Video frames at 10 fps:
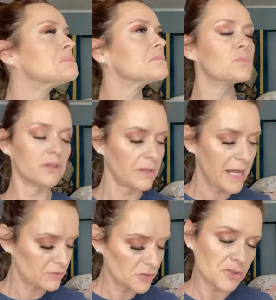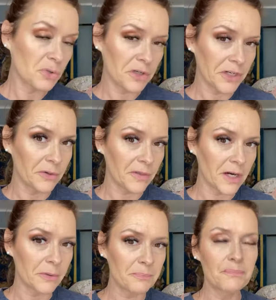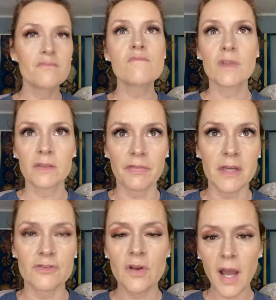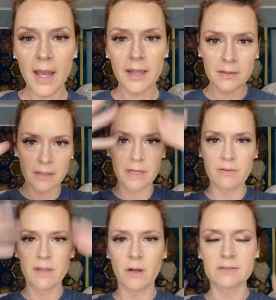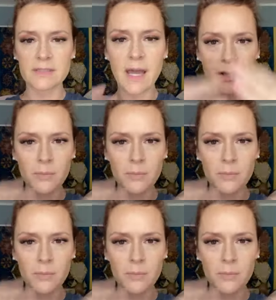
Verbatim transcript: With an extra squirt here or there. Let that dry, get everything all set.